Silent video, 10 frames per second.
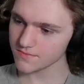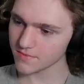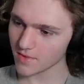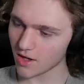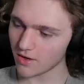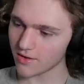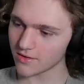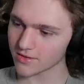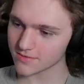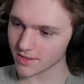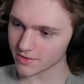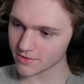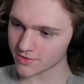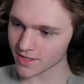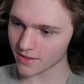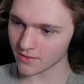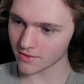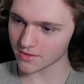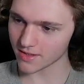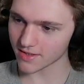Oh, I looked up dinosaurs that
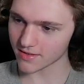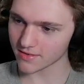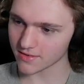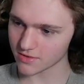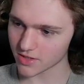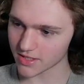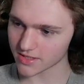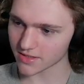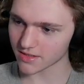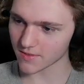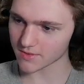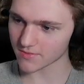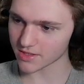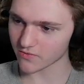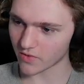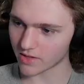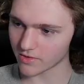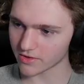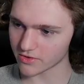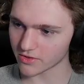look like the Triceratops and picked a random one
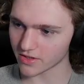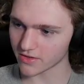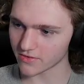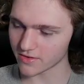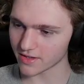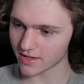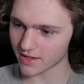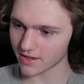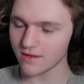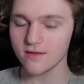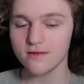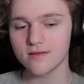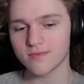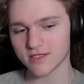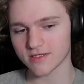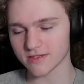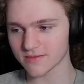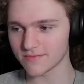to trick you. Yeah, oh, that makes sense.